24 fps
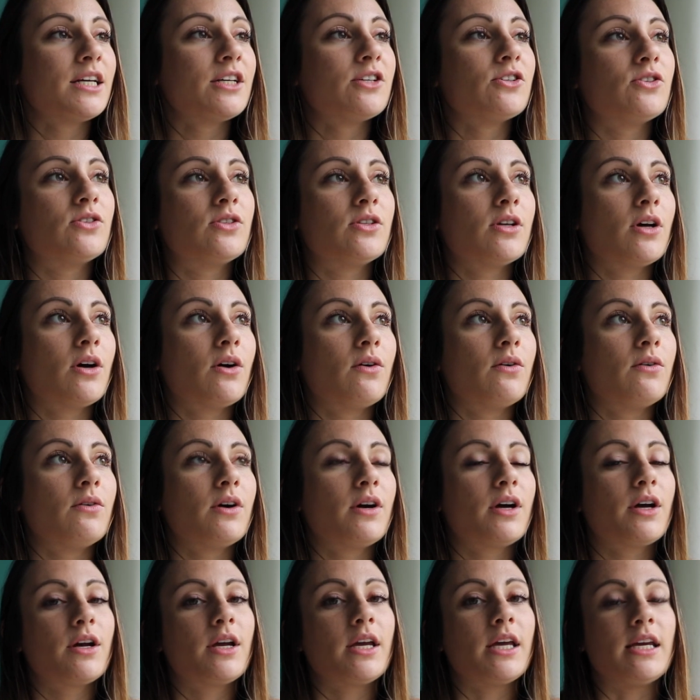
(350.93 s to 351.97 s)
So
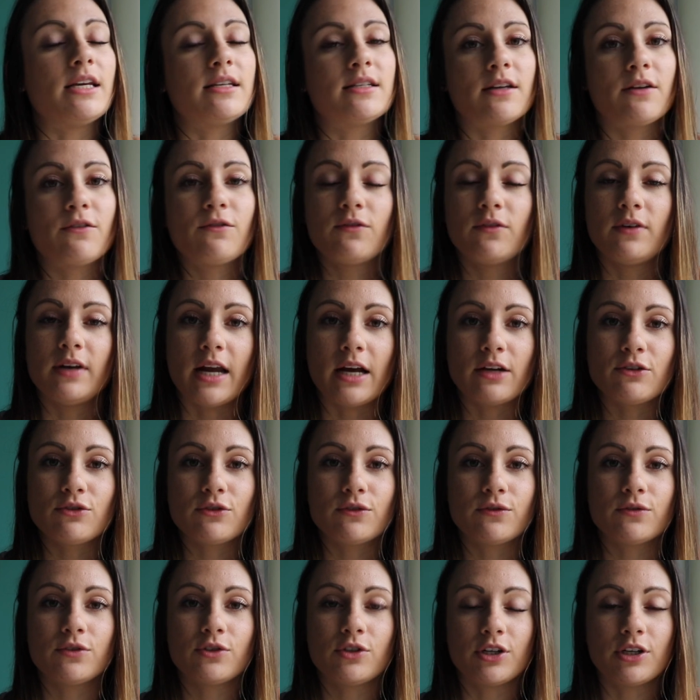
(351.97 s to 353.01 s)
he said
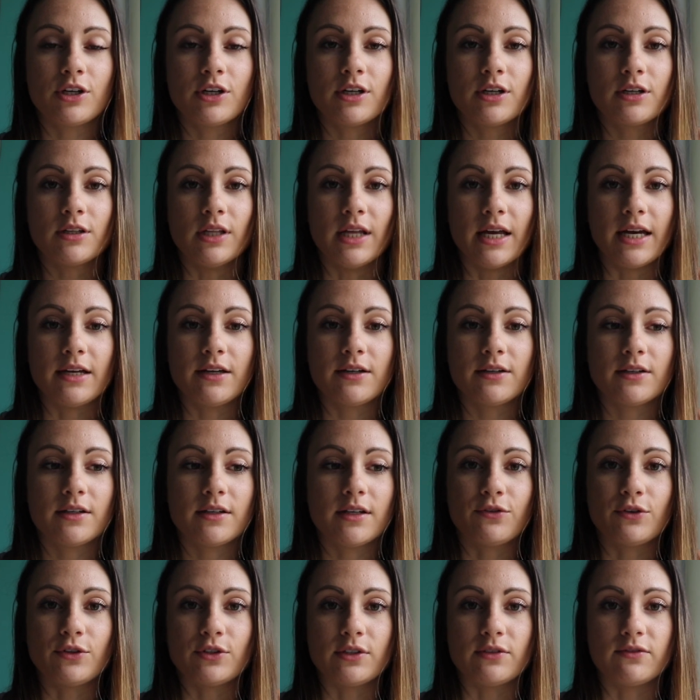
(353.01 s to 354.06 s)
natural sugar like
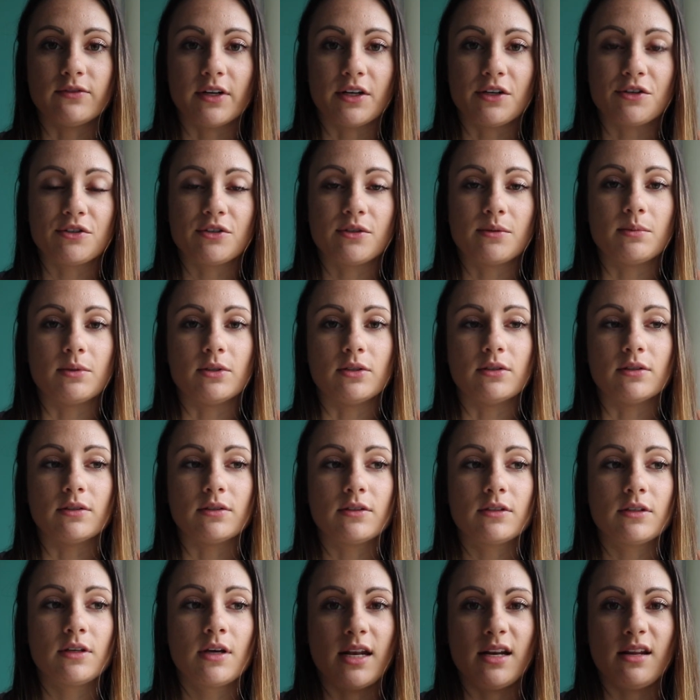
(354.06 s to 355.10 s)
fruits and
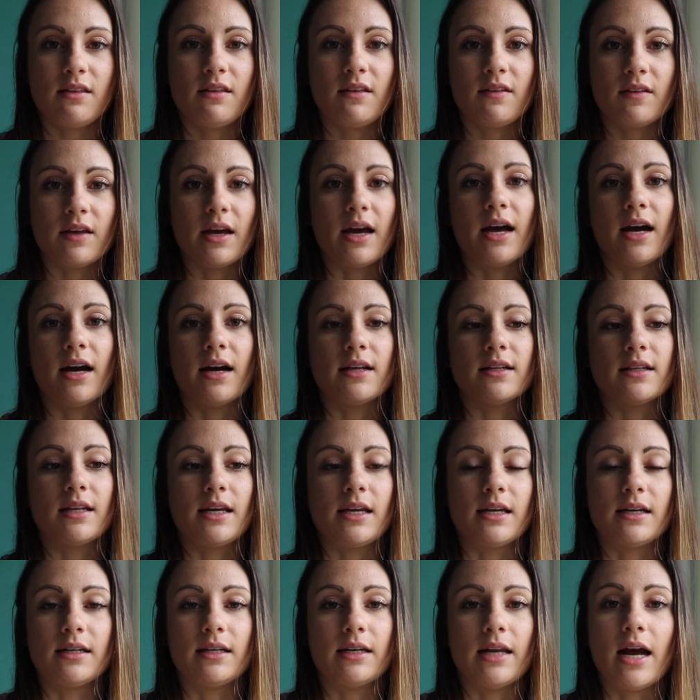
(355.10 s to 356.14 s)
vegetables, anything that had
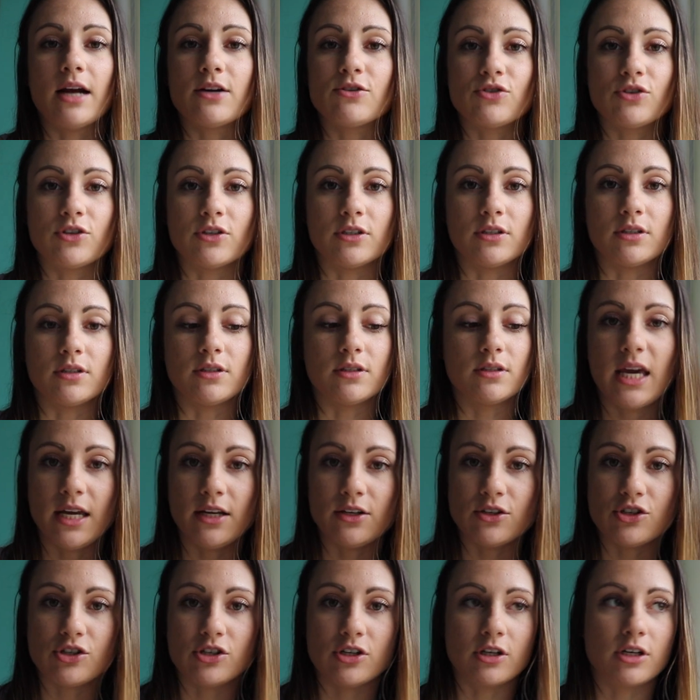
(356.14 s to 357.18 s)
like a natural
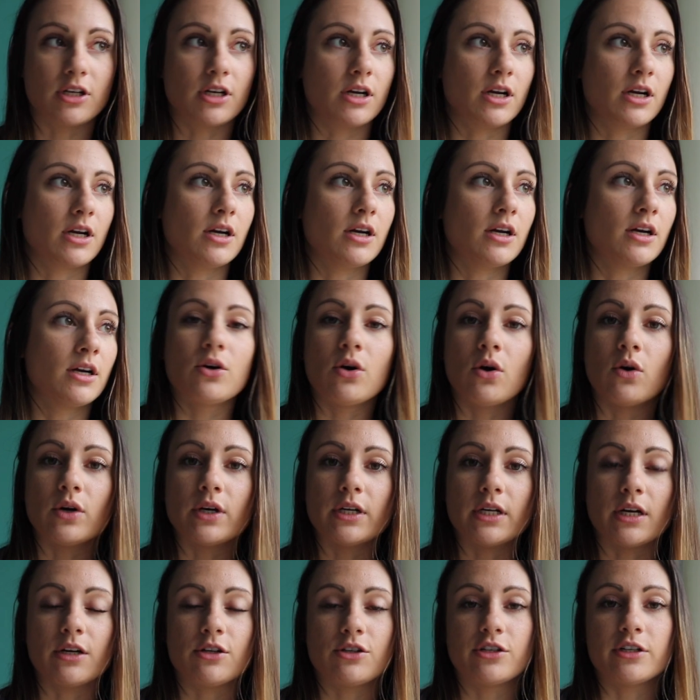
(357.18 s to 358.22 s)
cane sugar,
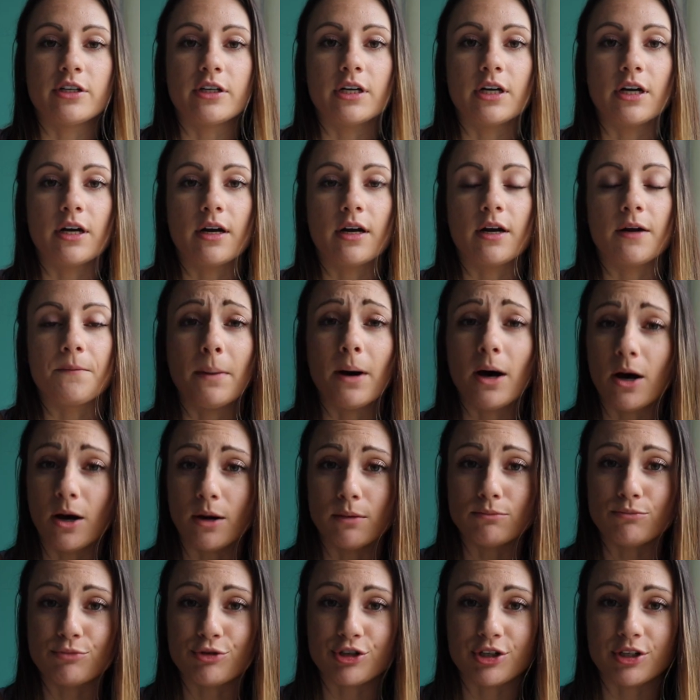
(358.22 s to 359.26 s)
coconut sugar,
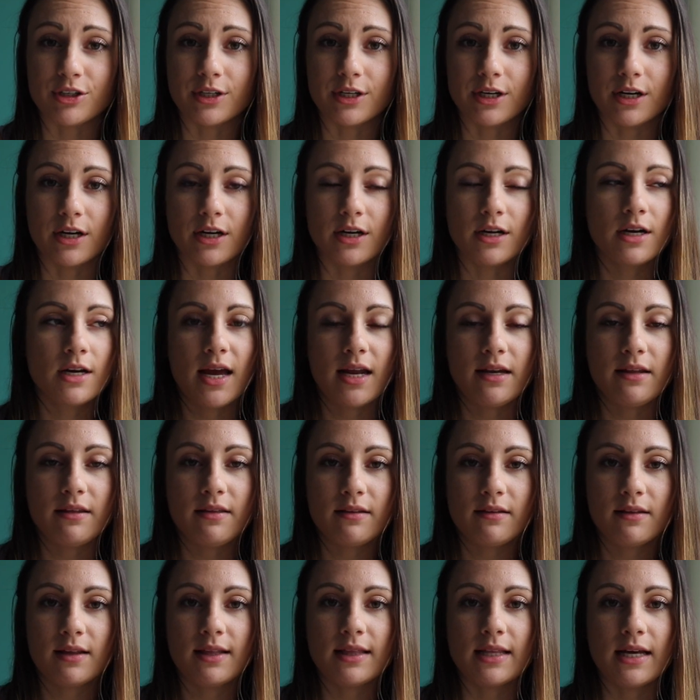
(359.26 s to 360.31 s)
palm sugar,
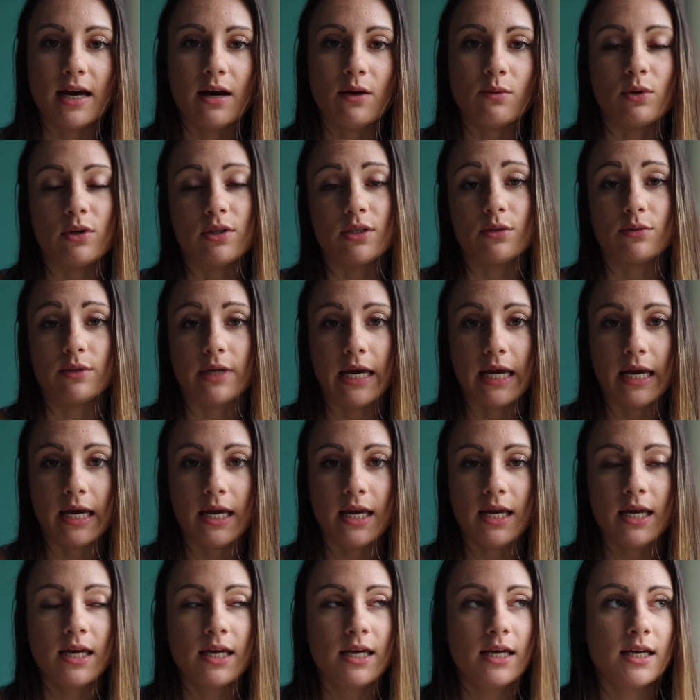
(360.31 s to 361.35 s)
anything like that was
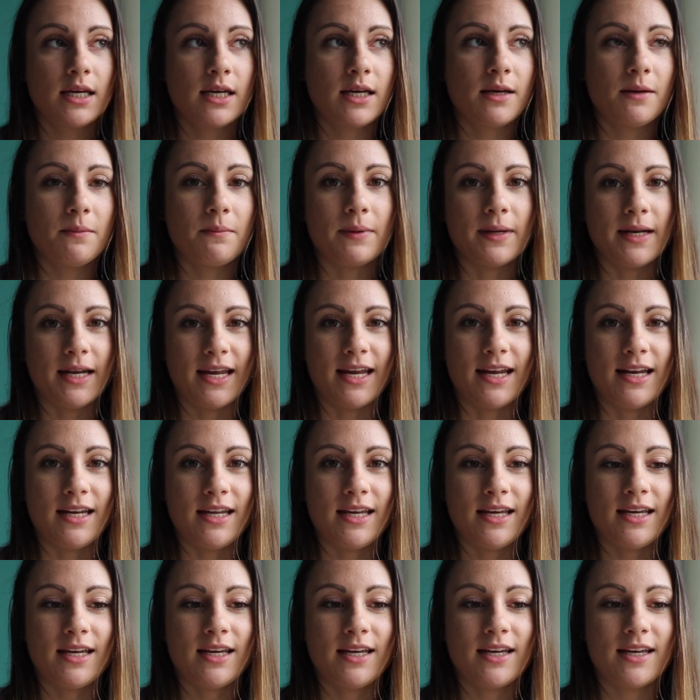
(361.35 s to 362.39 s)
okay, but
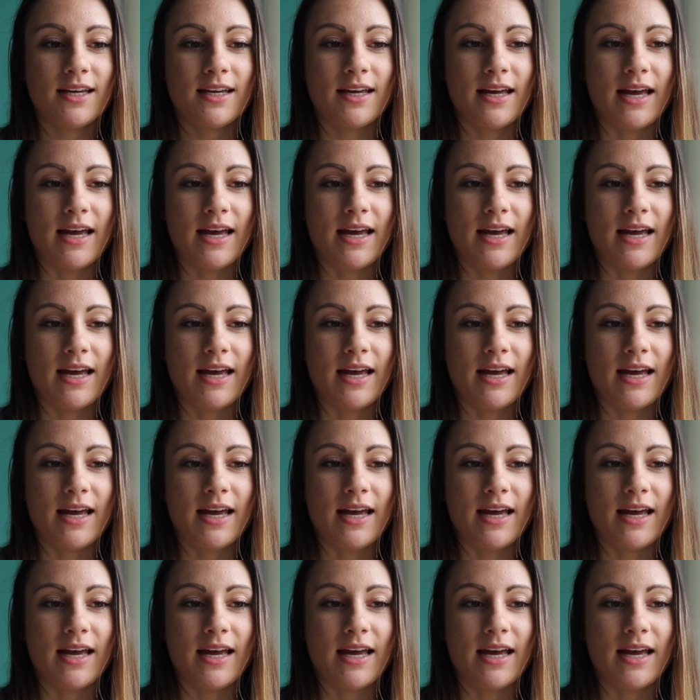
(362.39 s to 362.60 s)
any